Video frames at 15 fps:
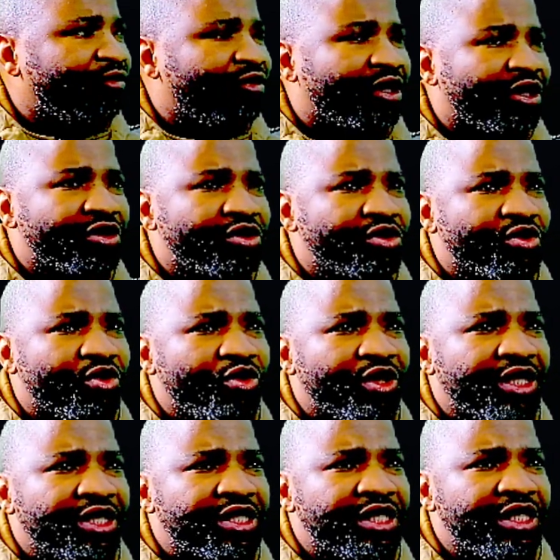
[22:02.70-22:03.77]
So you can
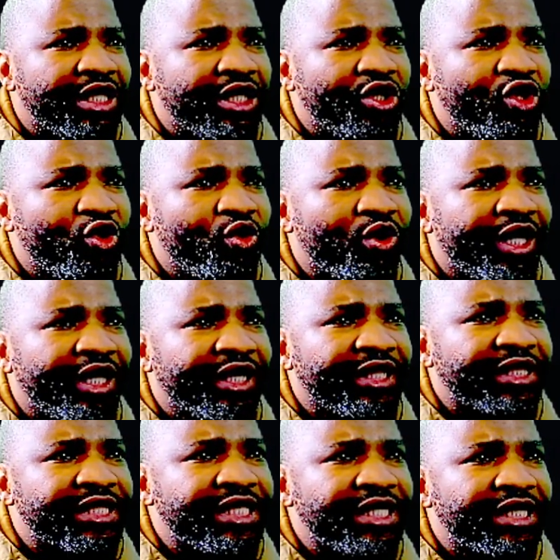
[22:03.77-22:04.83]
see the new
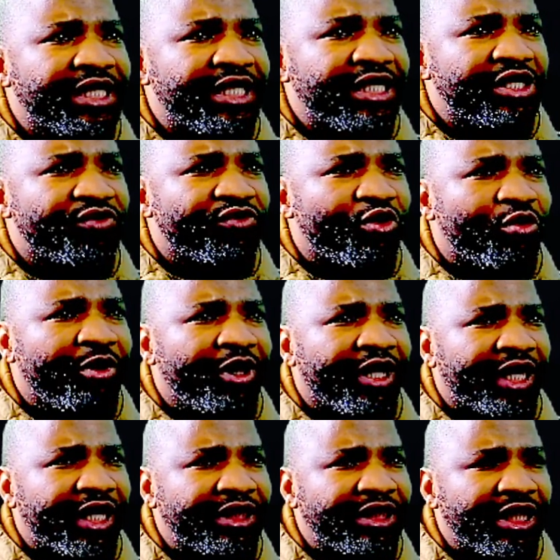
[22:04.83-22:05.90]
candlestick that is forming
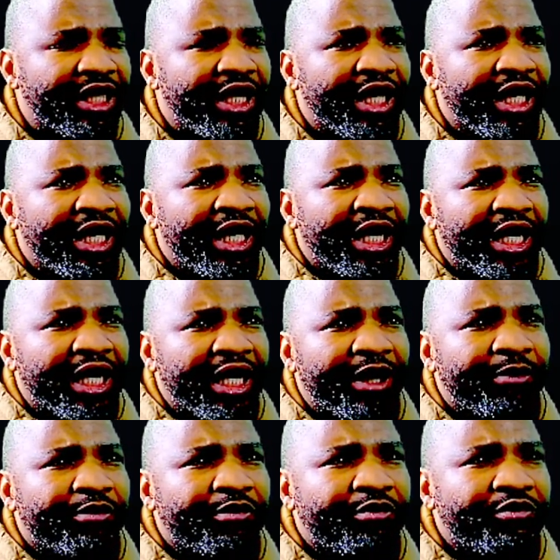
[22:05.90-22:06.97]
right there.
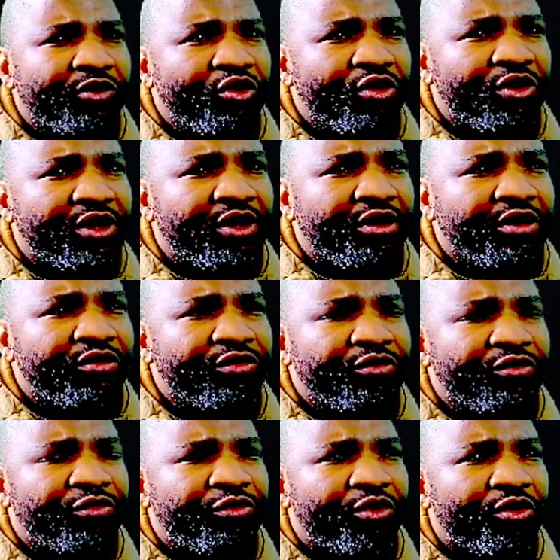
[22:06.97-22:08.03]
I'm looking
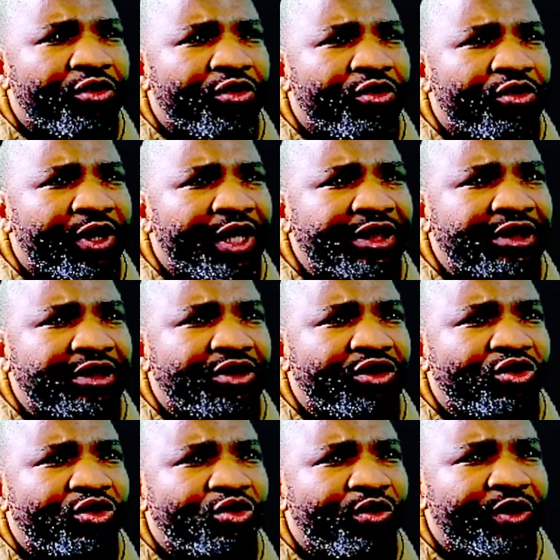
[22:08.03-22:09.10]
forward
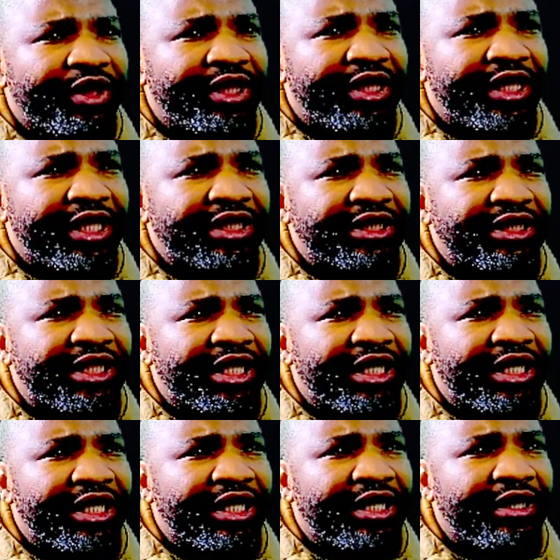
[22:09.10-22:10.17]
to witness
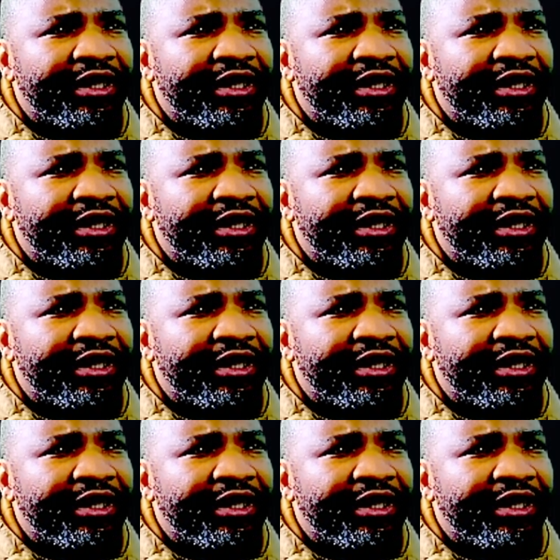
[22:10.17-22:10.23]
uh,